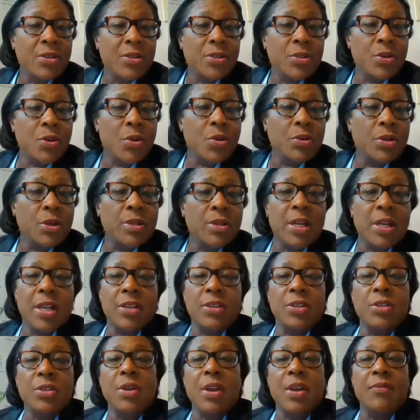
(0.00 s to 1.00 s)
children
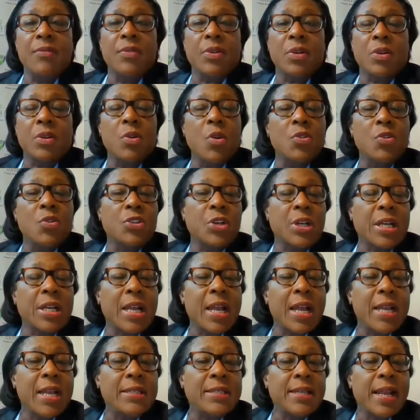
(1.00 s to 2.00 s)
that you have a closer
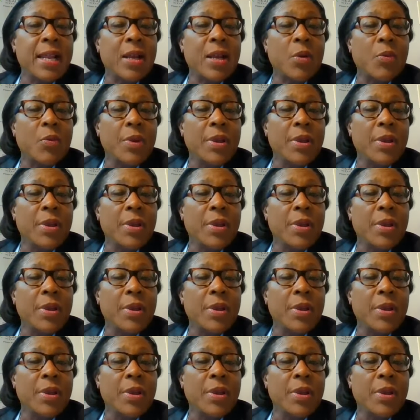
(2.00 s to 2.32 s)
contact